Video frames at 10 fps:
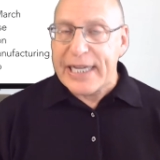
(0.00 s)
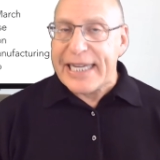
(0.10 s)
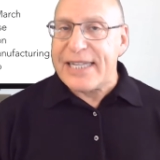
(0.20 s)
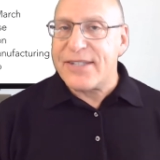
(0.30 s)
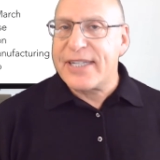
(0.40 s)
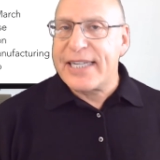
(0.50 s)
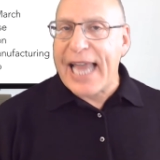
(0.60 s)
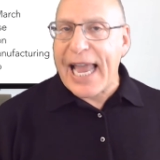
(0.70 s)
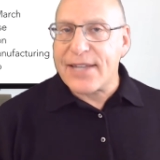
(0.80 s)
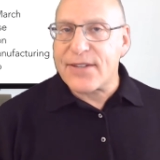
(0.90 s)
is
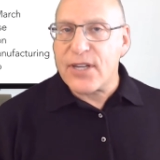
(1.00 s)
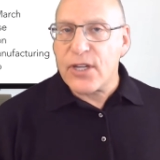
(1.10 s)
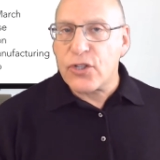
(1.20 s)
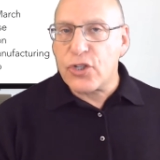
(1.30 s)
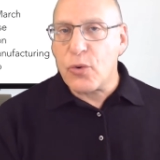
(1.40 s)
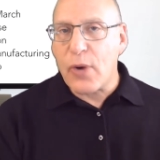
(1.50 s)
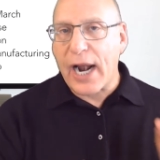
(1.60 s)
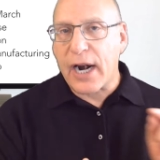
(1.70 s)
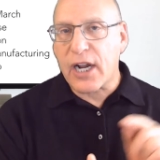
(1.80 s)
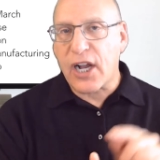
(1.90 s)
get to
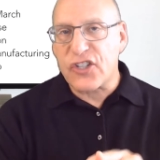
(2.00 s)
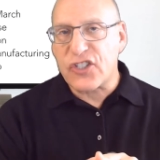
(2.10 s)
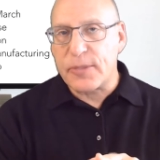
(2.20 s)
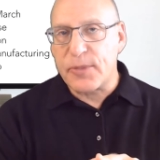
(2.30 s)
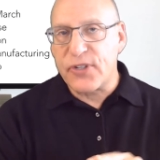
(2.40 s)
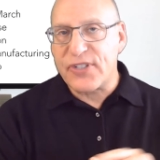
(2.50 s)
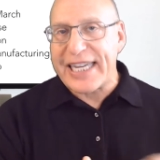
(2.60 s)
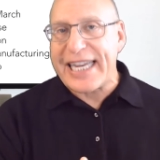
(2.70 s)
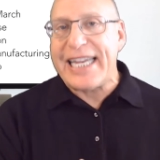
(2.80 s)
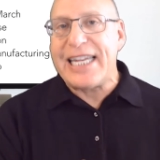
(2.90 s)
our customers
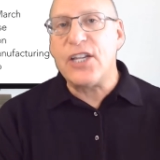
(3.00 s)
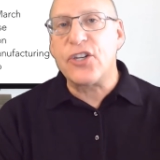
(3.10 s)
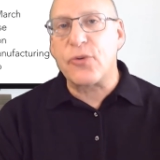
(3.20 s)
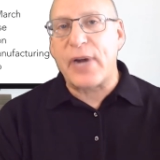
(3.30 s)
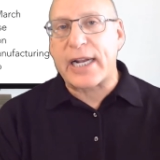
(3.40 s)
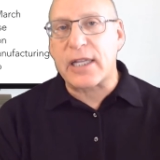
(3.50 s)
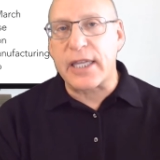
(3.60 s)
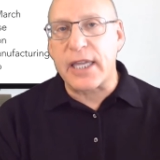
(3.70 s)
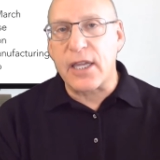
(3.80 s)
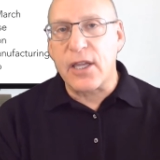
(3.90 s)

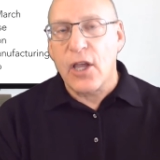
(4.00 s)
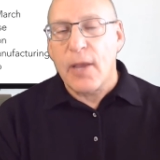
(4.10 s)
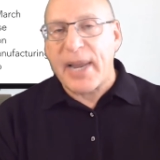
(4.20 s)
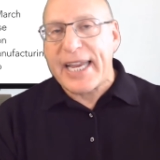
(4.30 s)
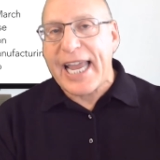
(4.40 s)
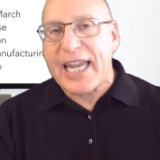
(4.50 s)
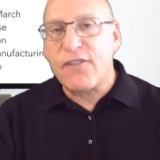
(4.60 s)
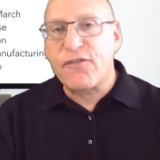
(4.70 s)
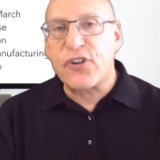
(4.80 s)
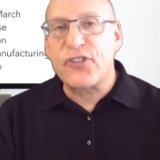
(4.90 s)
indirectly by getting
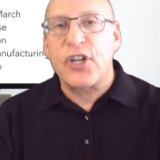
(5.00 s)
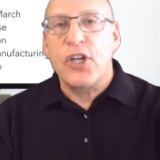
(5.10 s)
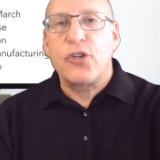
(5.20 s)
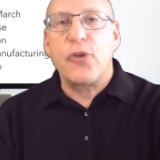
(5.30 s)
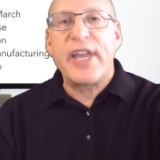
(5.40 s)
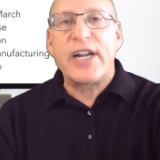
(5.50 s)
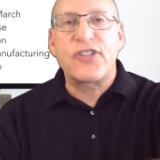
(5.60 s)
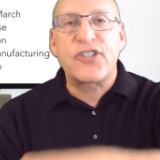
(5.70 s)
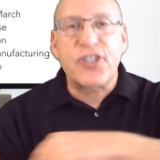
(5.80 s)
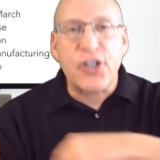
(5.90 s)
first to their
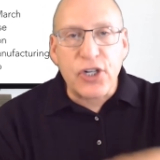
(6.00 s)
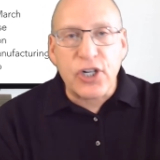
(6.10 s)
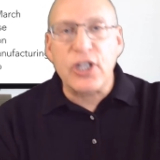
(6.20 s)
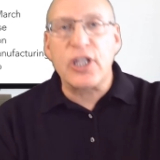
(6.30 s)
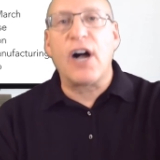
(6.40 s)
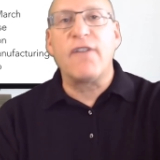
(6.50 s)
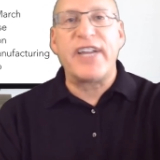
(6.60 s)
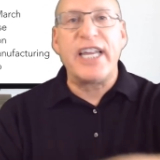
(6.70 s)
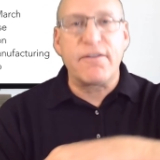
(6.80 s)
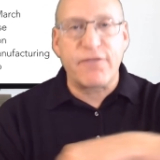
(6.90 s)
circle of
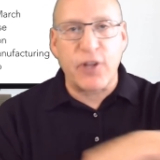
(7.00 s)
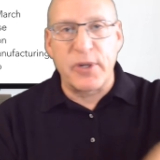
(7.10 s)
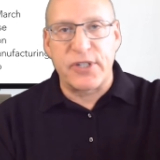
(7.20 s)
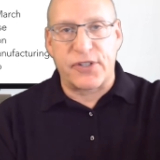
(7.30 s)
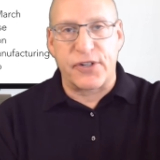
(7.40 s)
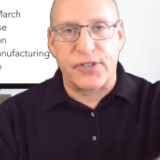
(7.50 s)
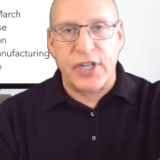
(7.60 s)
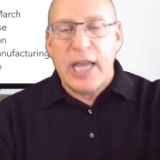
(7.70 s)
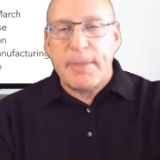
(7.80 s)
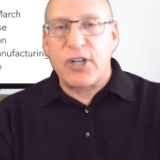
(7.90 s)
influencers.
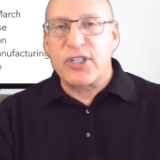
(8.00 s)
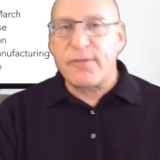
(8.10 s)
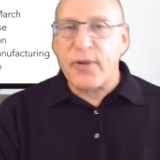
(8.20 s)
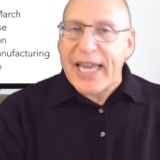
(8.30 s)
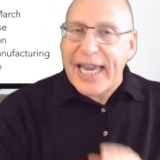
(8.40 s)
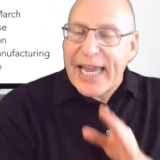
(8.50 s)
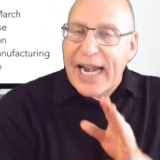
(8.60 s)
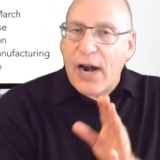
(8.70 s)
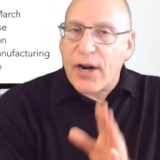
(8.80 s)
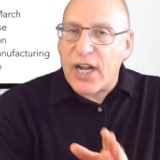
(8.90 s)
Because if we can get
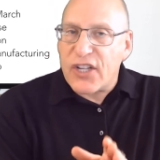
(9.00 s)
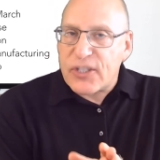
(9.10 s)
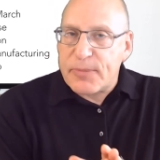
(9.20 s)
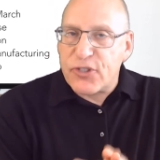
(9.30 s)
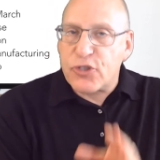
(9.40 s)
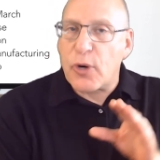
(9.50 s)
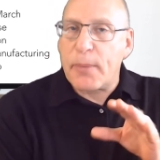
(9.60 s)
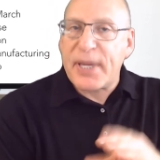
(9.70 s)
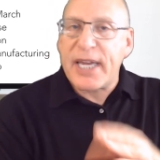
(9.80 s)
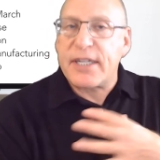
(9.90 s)
our customers to repeat